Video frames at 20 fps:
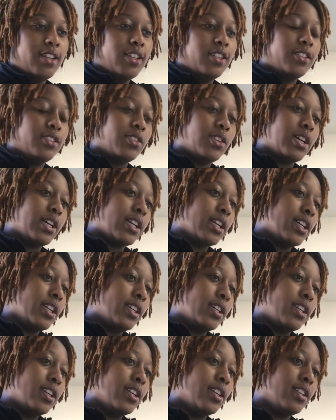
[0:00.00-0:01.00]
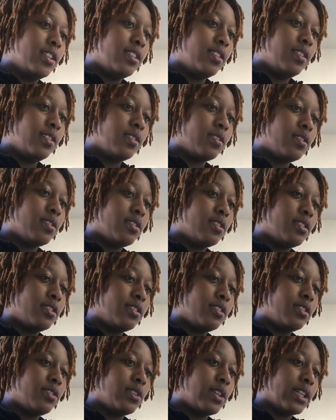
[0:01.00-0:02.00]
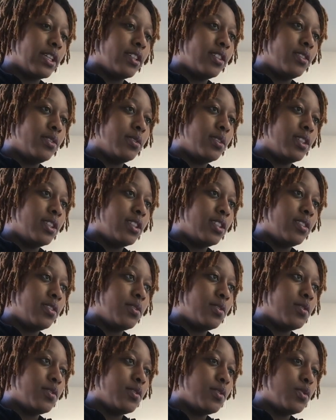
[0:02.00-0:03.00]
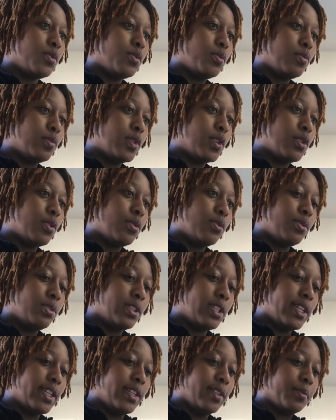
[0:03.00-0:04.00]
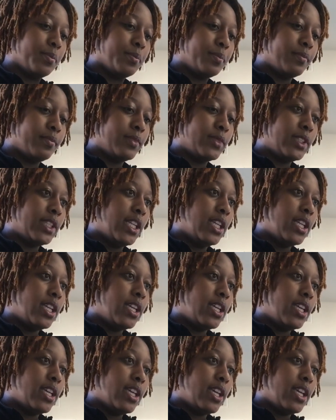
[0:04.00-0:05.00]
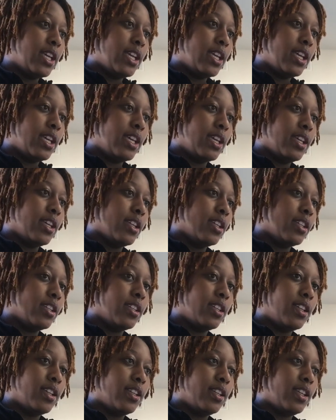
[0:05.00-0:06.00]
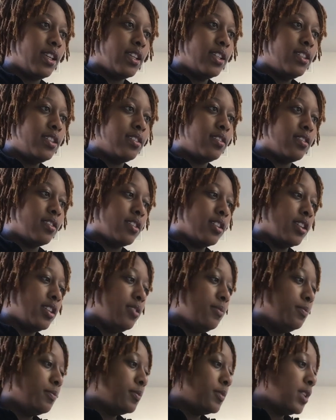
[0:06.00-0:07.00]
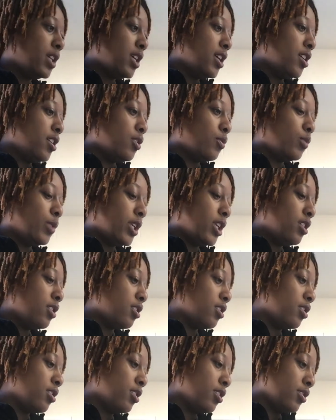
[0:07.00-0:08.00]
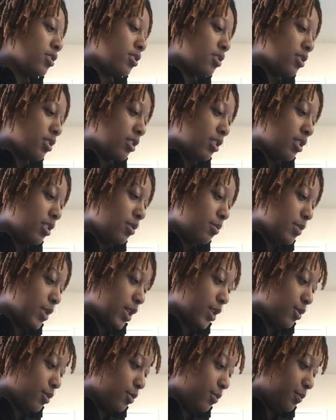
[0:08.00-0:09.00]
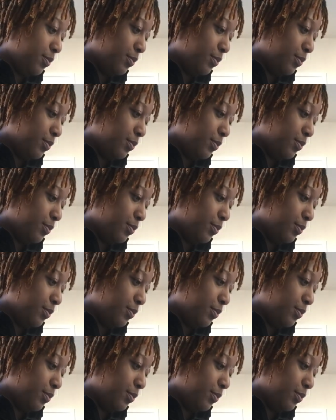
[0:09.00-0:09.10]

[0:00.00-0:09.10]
So I gotta log on so I can do this little Zoom code thing and get started. We are talking about,